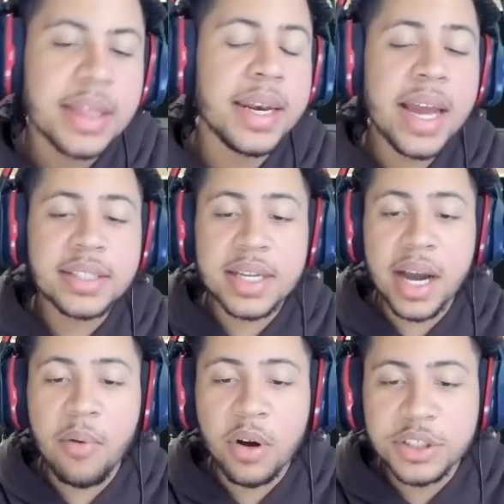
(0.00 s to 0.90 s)
The next thing
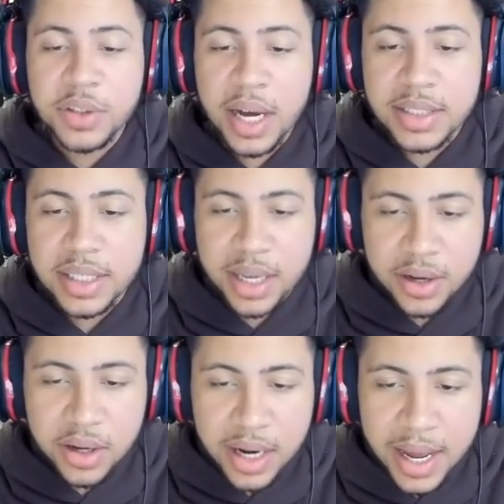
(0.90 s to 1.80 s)
I want you guys to get
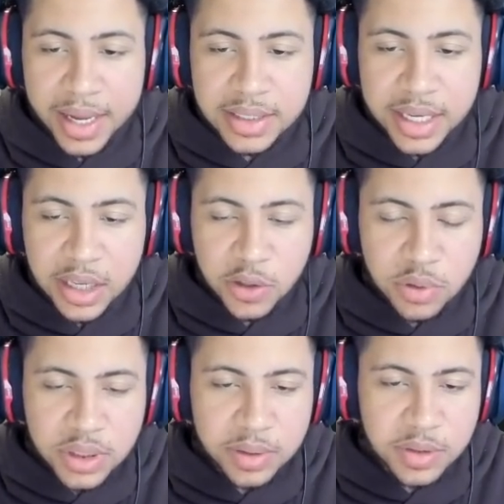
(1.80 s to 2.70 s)
good at is get
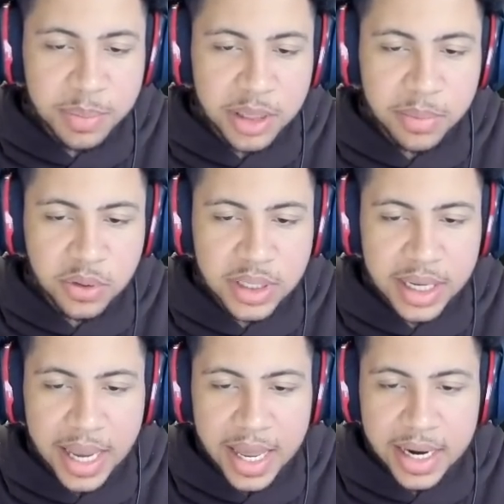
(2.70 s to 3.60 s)
used to speed boosting
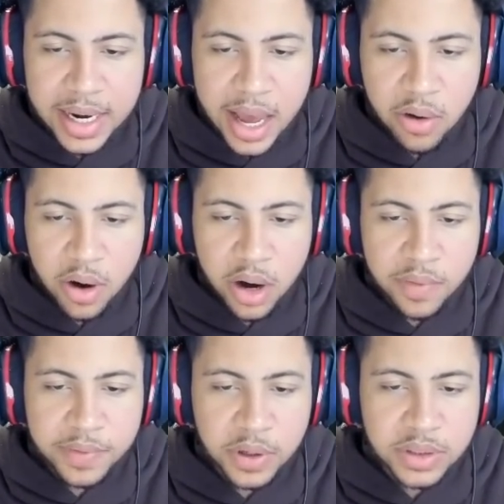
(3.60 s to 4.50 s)
in and out
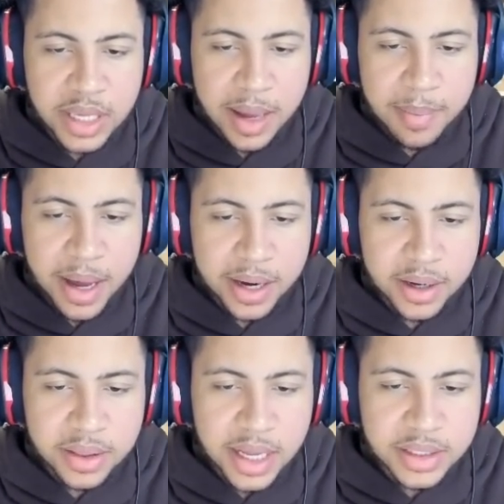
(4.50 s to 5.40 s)
of your step back.
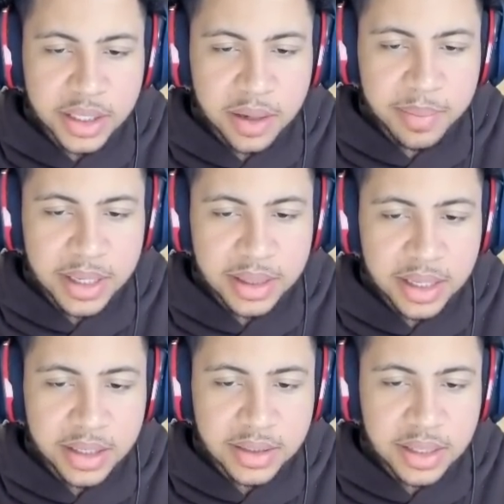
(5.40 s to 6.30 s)
That's going to be
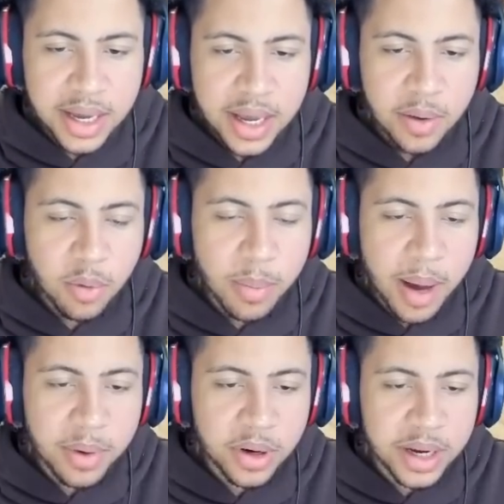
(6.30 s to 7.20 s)
this.
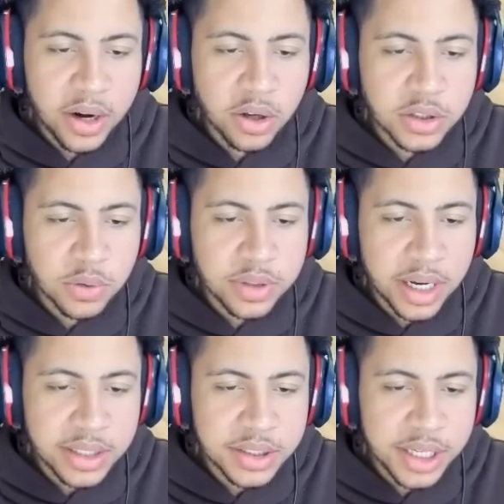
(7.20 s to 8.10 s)
Remember, it also
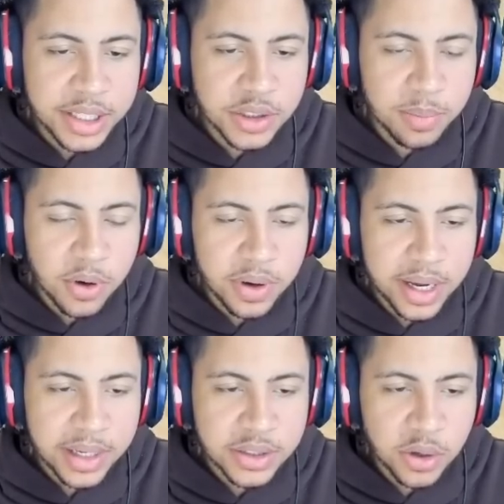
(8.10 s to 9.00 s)
does change your ball
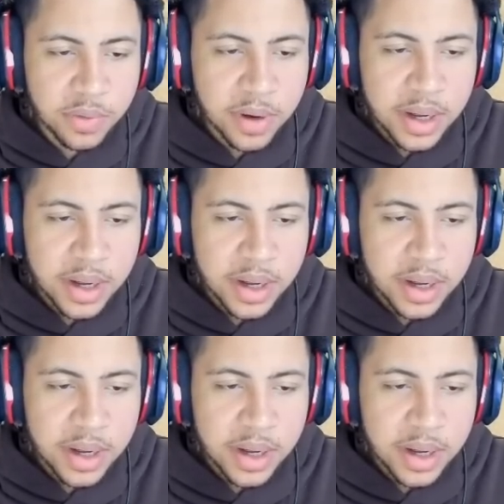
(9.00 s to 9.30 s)
hand. So